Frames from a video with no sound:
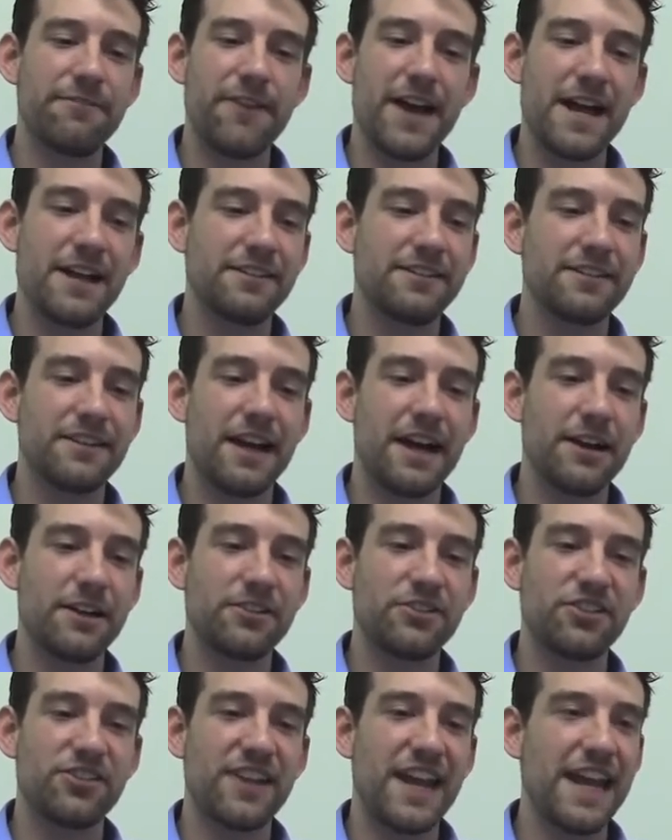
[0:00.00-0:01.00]
event,
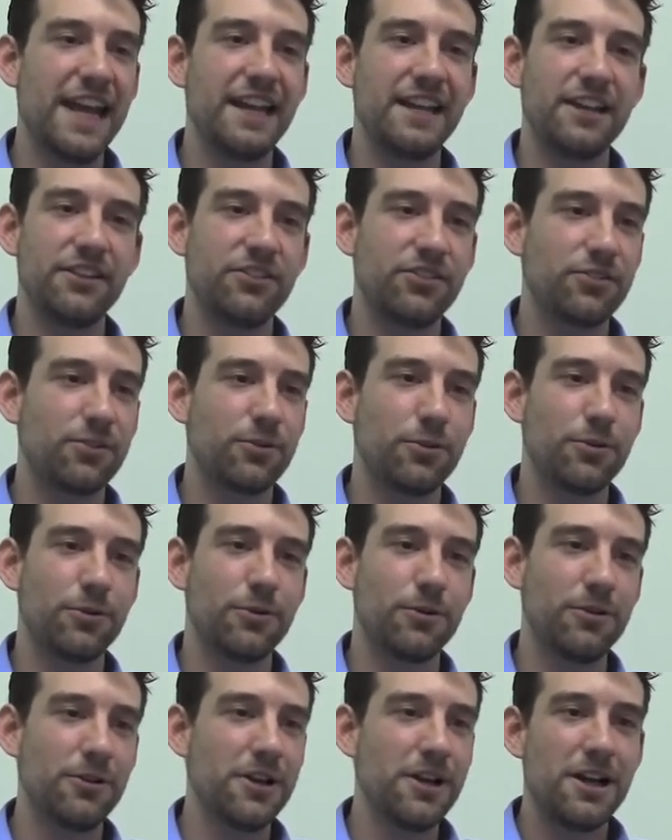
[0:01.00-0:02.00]
I just hated
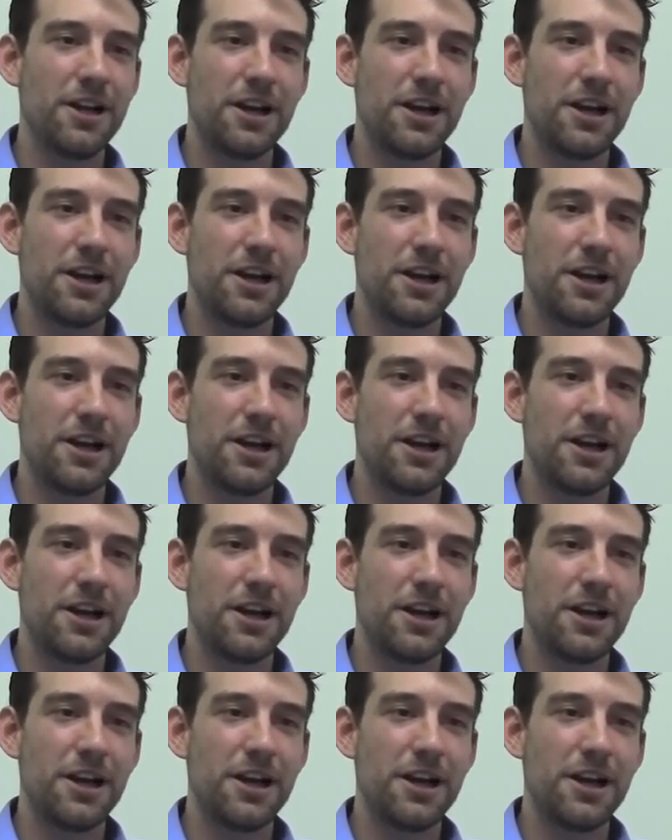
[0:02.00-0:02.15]
school